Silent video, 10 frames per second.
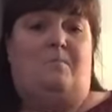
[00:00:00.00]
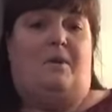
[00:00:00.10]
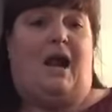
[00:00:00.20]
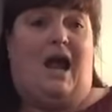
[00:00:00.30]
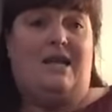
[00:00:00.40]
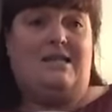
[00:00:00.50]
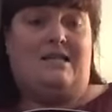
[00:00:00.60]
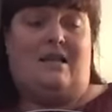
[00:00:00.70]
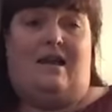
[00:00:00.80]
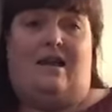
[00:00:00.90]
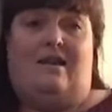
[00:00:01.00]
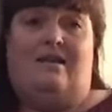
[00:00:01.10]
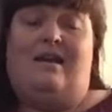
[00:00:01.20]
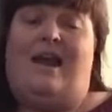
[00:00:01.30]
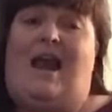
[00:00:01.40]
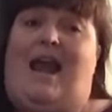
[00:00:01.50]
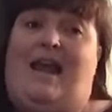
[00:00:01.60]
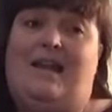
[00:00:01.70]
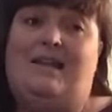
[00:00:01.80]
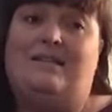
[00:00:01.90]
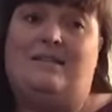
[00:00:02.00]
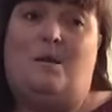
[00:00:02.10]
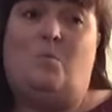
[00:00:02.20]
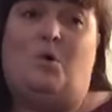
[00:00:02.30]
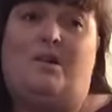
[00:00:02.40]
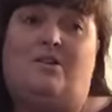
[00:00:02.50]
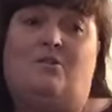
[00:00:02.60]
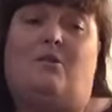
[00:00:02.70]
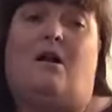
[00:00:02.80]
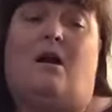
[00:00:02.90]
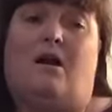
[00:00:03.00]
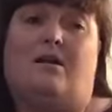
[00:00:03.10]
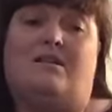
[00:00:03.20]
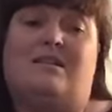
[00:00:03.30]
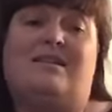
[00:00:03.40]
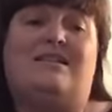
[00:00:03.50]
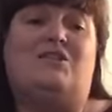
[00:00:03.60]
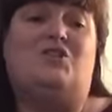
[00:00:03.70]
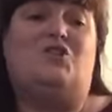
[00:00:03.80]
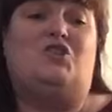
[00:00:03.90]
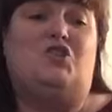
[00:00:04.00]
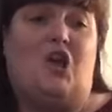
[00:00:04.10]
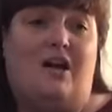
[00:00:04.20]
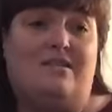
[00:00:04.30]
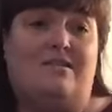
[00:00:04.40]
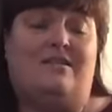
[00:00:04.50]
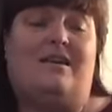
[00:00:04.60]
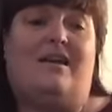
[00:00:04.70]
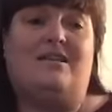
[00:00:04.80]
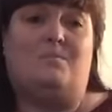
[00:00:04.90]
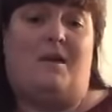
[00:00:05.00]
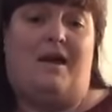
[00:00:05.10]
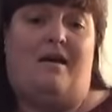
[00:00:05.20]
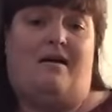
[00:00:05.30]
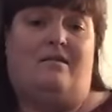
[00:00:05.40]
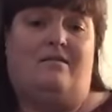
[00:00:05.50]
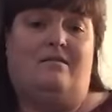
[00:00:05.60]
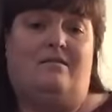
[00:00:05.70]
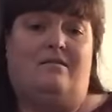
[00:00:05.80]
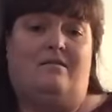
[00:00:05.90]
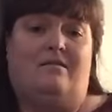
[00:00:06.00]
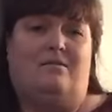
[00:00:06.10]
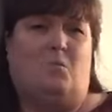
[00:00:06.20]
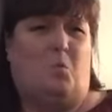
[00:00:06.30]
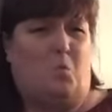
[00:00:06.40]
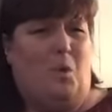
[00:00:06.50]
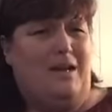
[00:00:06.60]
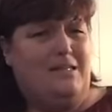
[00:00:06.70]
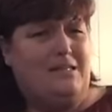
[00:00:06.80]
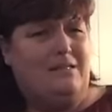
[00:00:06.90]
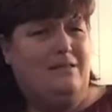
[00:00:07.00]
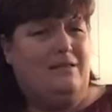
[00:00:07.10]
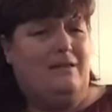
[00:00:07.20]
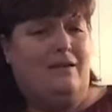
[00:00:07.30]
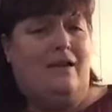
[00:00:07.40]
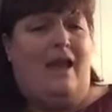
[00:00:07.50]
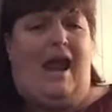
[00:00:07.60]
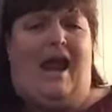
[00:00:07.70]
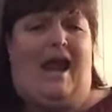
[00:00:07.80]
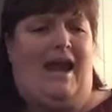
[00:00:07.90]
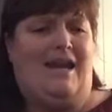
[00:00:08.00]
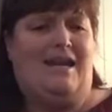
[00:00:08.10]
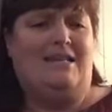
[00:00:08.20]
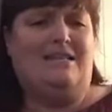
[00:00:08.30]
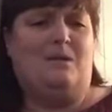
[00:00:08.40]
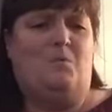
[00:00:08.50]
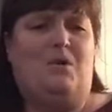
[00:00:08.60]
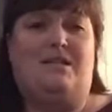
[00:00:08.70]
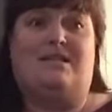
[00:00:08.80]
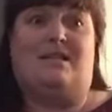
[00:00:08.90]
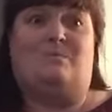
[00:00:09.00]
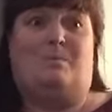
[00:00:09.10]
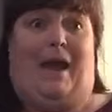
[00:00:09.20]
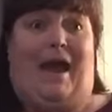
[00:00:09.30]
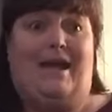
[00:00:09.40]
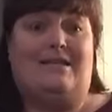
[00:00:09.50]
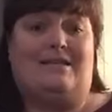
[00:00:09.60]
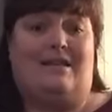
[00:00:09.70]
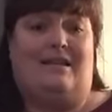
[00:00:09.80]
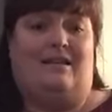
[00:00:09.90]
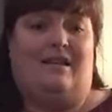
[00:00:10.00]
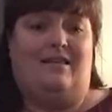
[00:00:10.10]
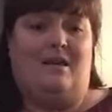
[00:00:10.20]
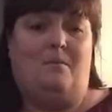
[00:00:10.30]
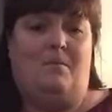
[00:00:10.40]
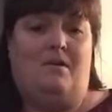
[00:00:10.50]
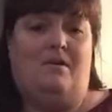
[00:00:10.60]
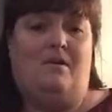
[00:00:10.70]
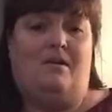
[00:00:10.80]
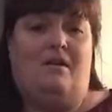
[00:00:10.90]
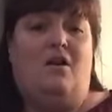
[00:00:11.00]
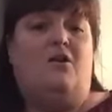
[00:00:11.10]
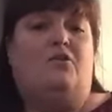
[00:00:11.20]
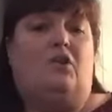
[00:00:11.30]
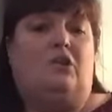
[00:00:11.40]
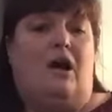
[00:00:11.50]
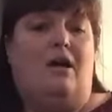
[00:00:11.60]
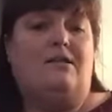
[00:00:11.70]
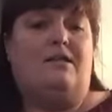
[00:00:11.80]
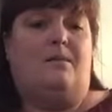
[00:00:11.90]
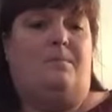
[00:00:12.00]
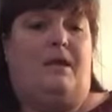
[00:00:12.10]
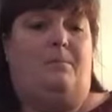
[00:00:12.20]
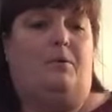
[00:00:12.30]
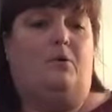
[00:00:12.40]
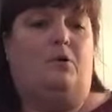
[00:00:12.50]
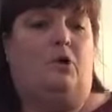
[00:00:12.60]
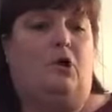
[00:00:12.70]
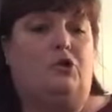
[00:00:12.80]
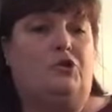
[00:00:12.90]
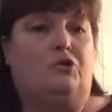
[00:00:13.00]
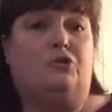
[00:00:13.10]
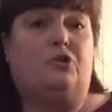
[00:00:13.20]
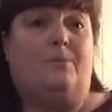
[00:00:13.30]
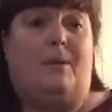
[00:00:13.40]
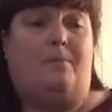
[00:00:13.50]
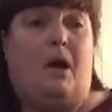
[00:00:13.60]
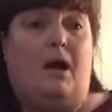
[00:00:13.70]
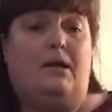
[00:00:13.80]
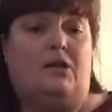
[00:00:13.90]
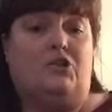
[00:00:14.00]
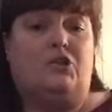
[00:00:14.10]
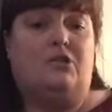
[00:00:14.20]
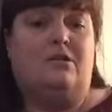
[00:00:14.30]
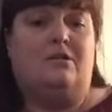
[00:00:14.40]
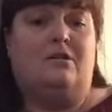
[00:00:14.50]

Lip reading: But I say, hating someone in your heart is just as bad. What? Hating someone is as bad as killing them? The law said people who hurt you should be punished.